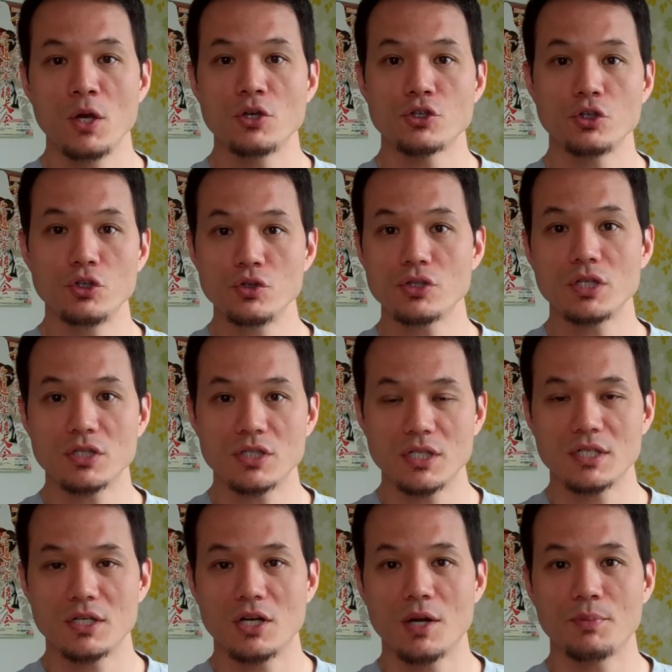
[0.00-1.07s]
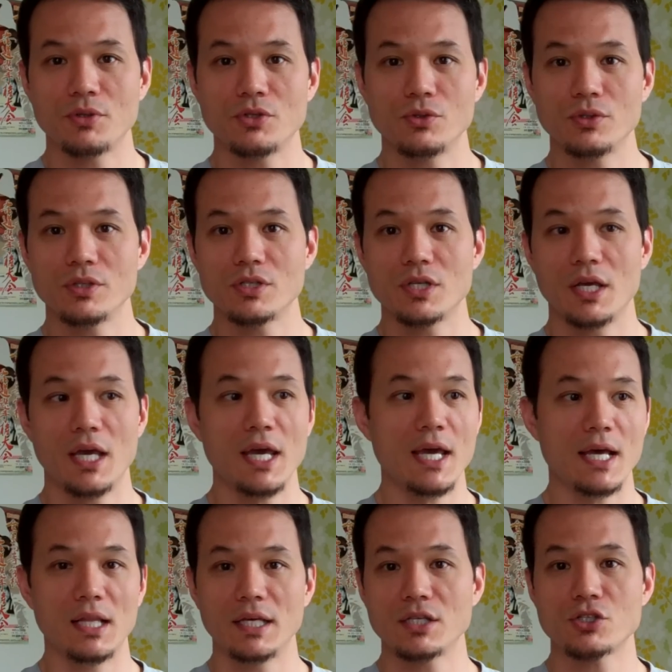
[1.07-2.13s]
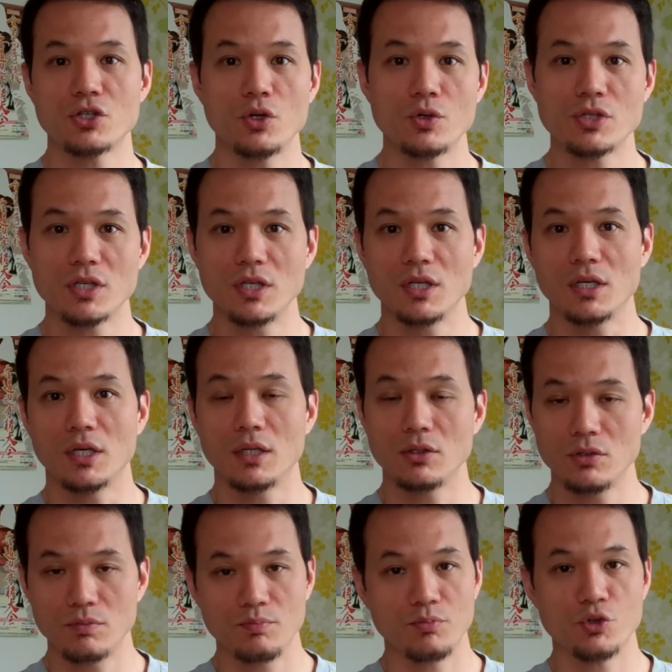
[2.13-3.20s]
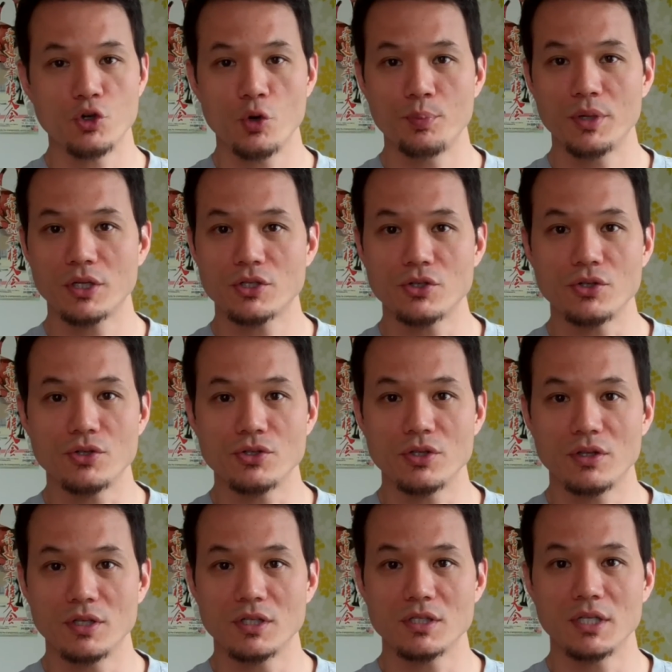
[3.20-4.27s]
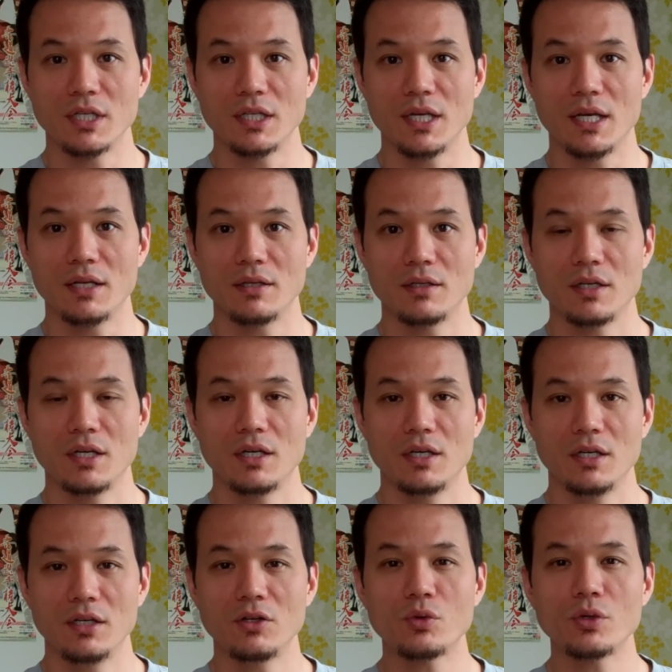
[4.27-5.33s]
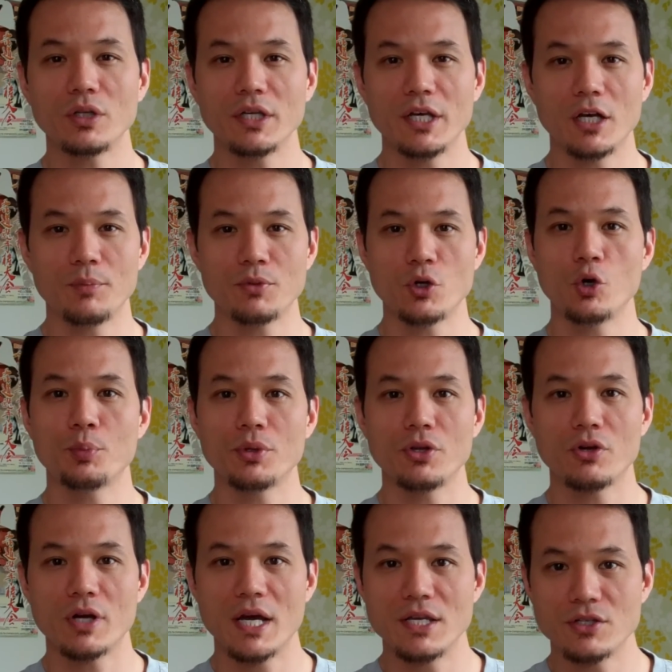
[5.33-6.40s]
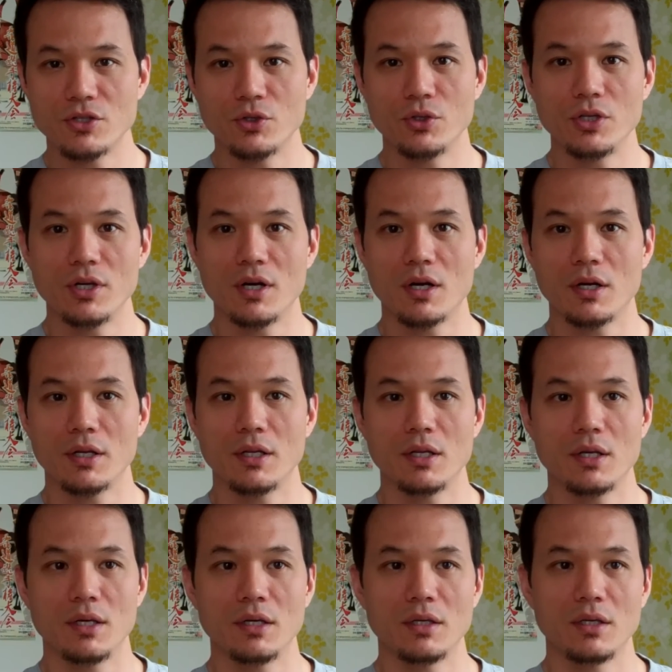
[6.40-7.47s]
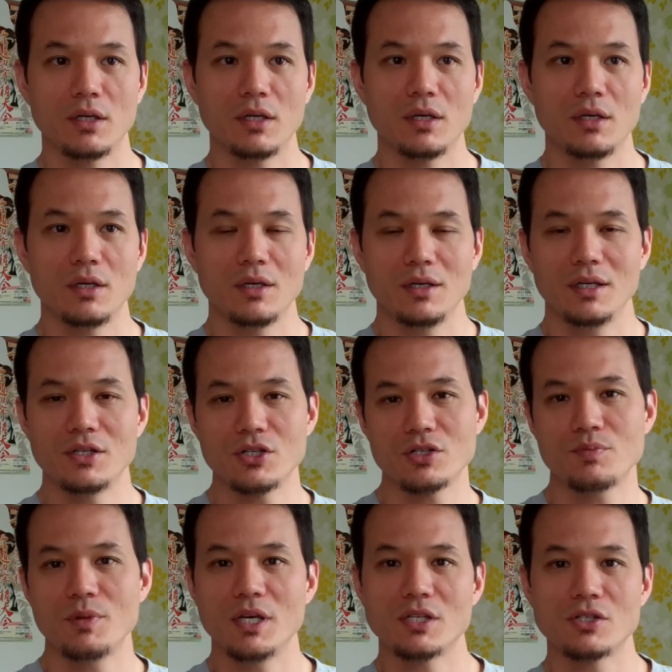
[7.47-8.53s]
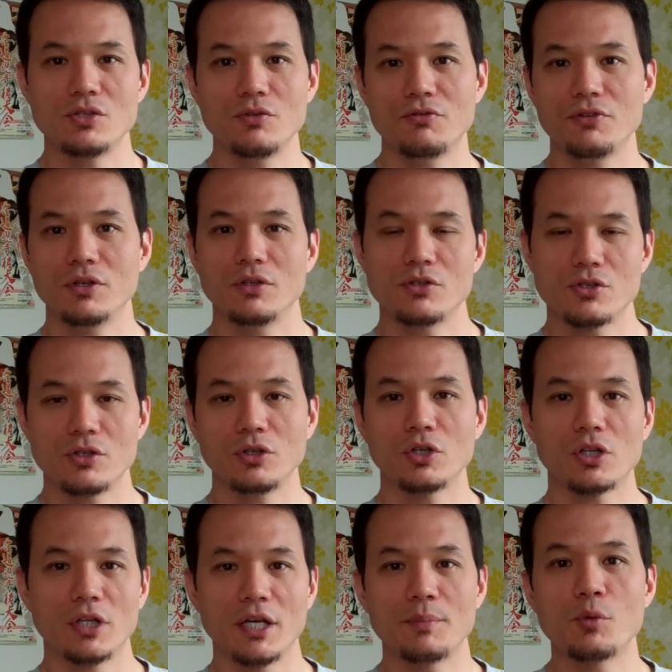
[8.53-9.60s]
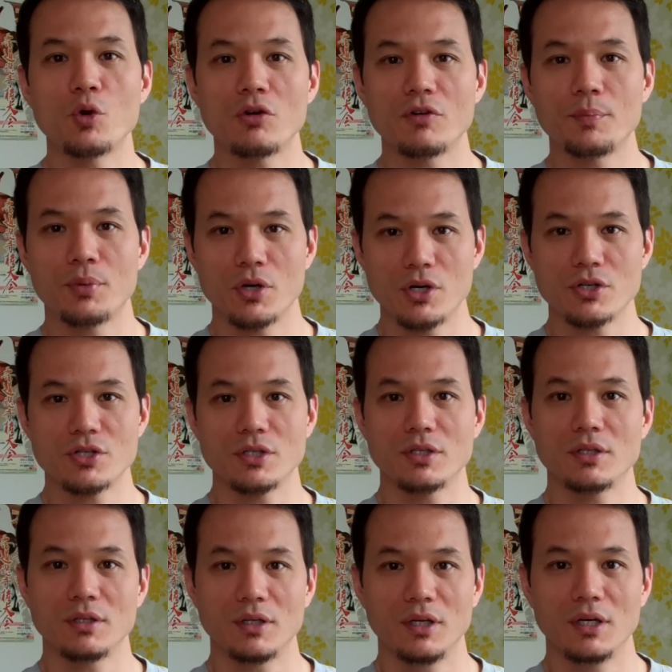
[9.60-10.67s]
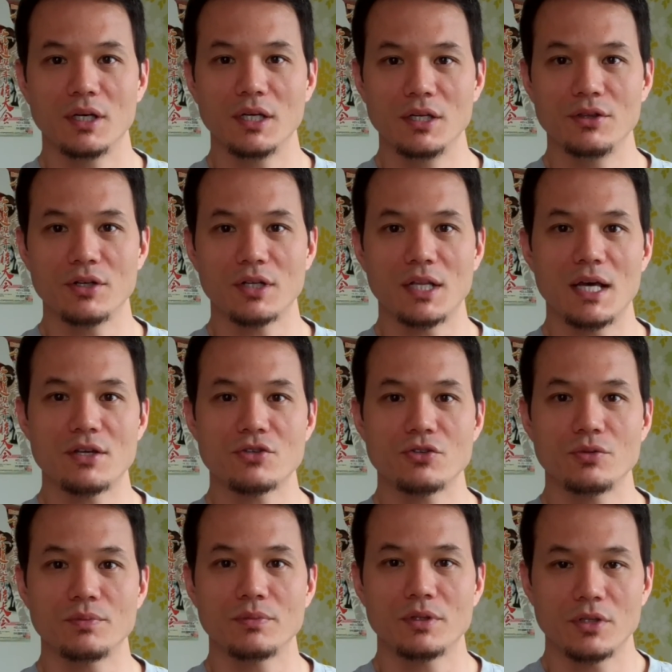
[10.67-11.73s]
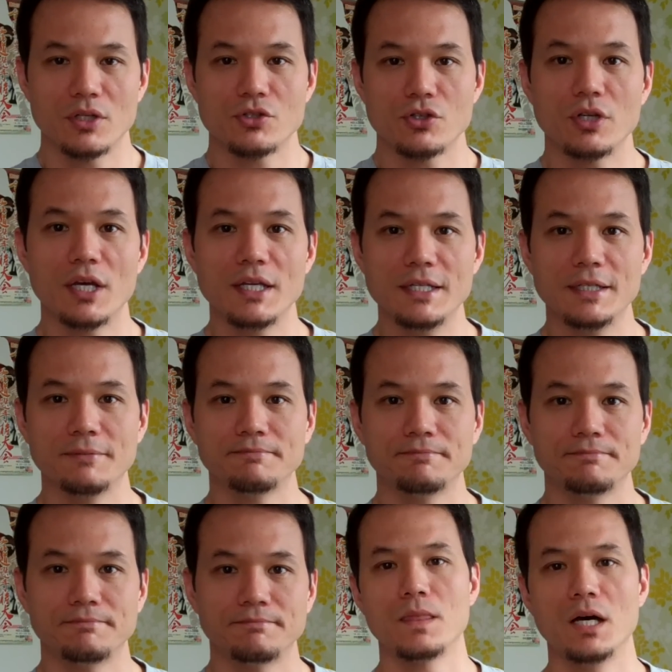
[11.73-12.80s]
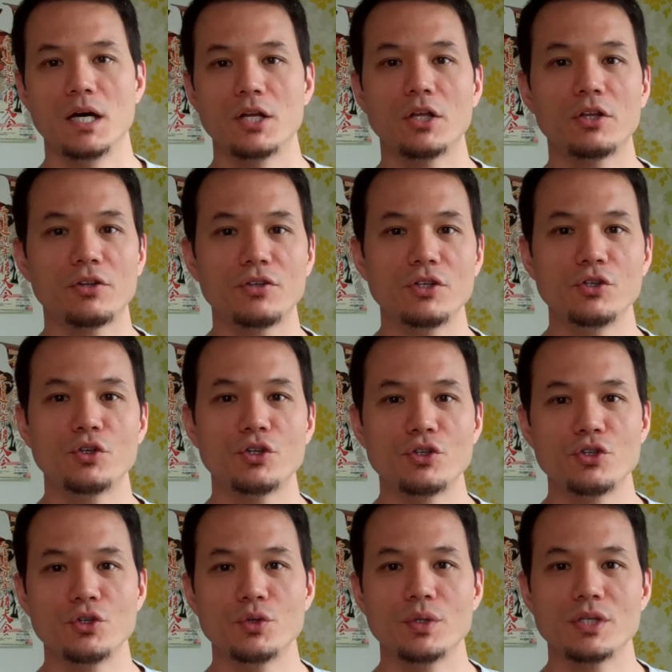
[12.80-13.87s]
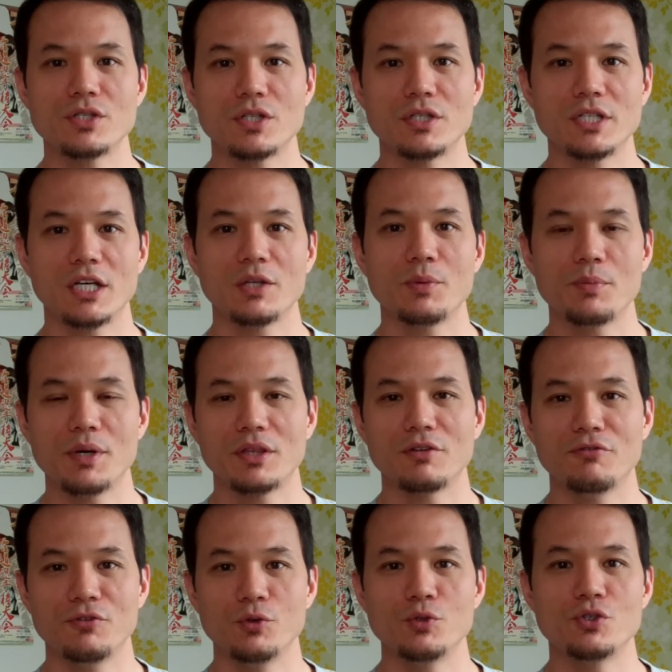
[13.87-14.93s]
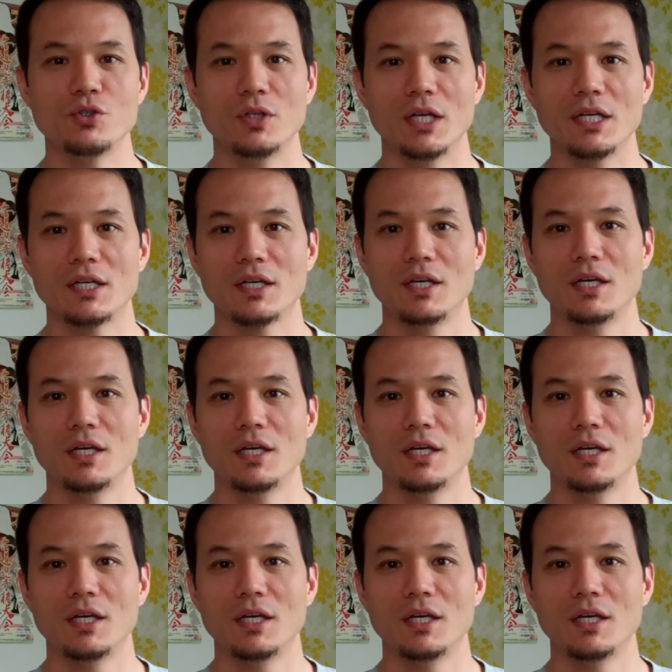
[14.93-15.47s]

So use this as an opportunity to say, hey, I like snow skiing, and show pictures and things like that. It'll really help to open their eyes to who you are, and it just makes you look like more of a person in their classroom. I think it's a good idea. Another thing you can do is to tell them about the foods you like